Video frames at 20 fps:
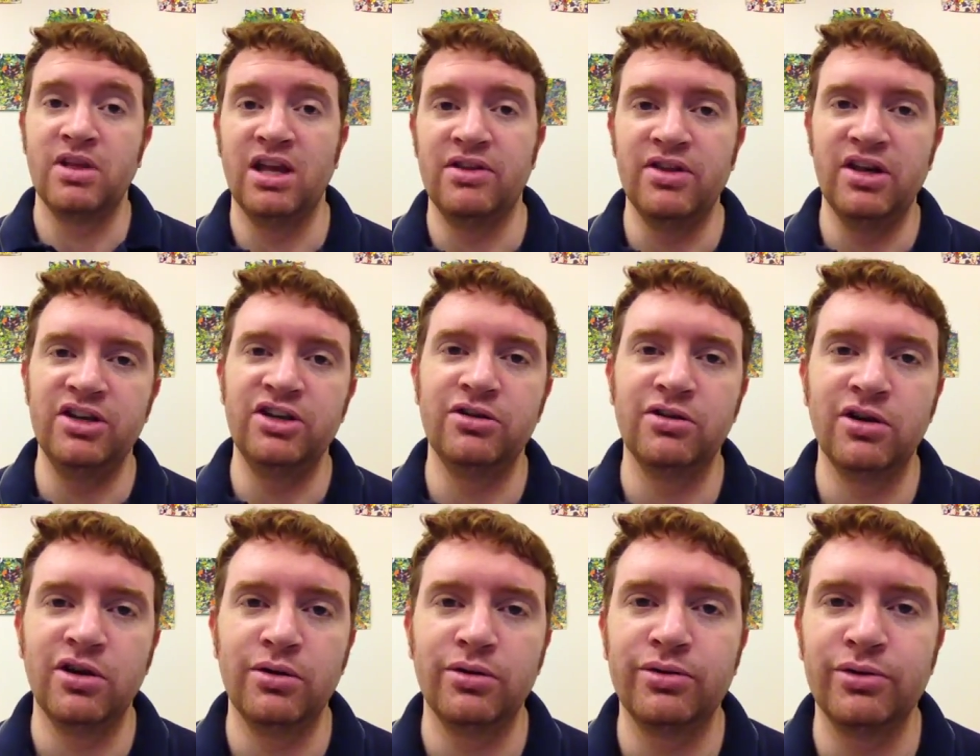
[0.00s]
and then you
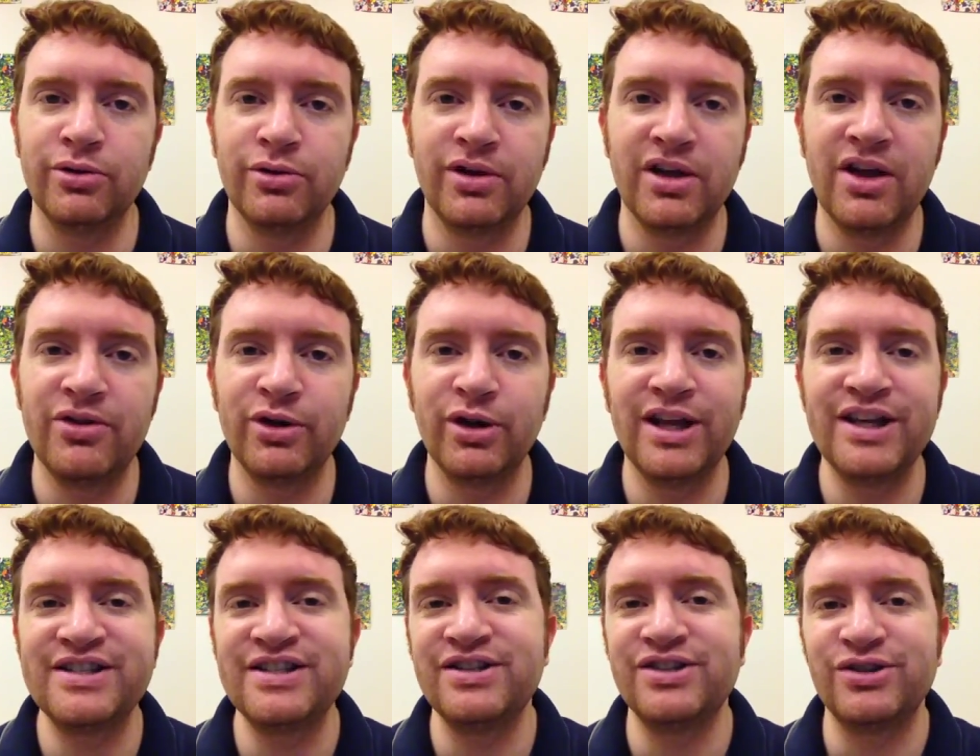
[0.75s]
can go through the other
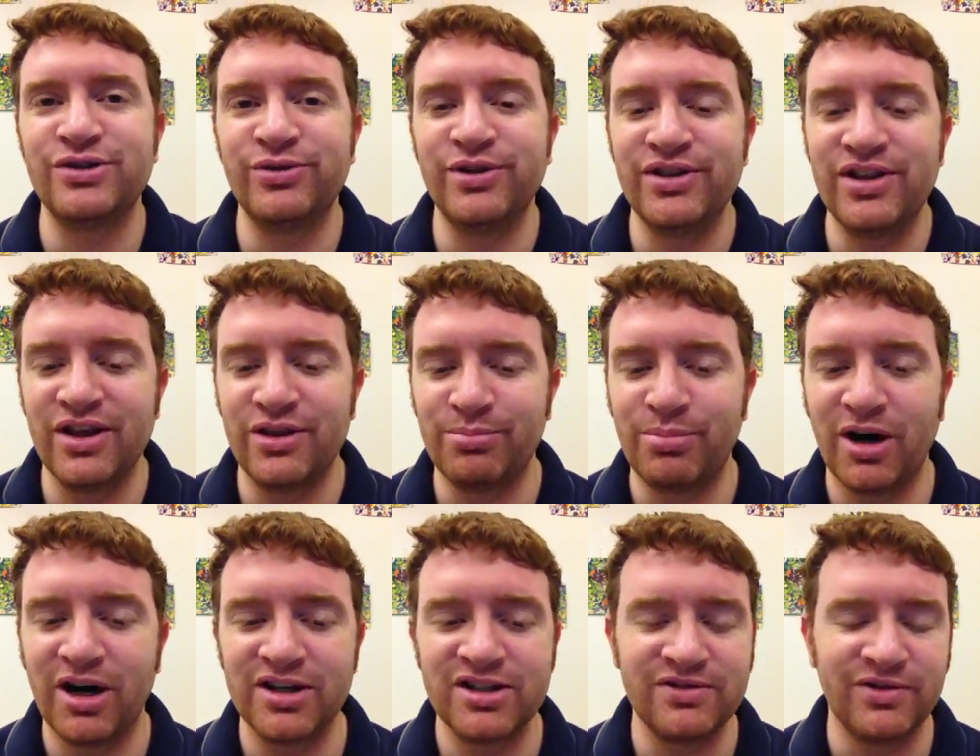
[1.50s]
lessons and read the other
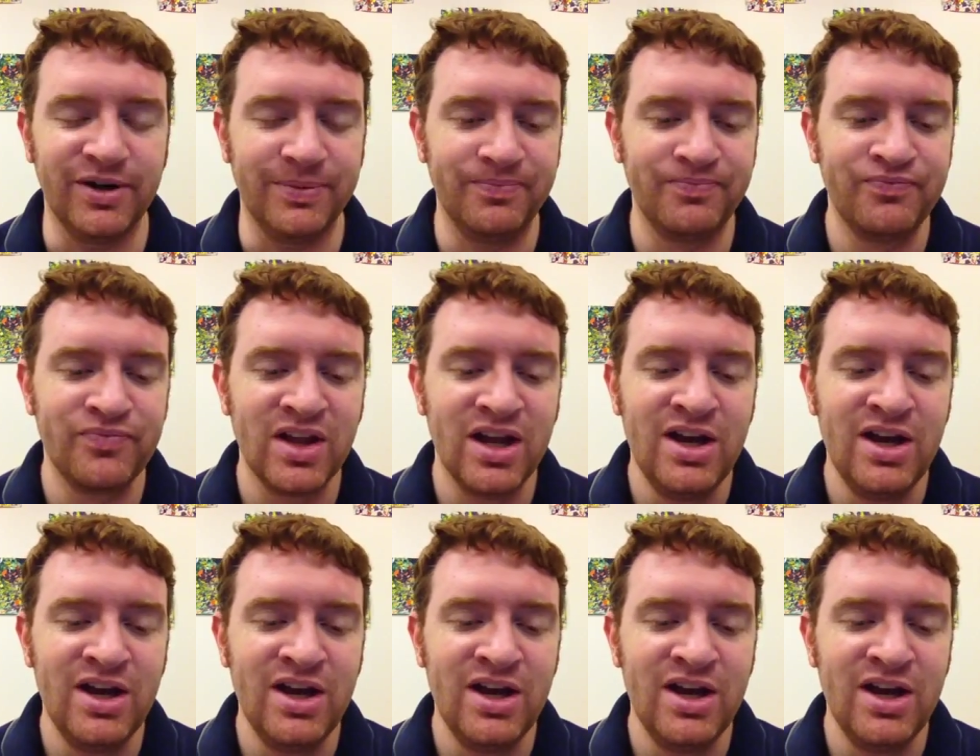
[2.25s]
parts of it.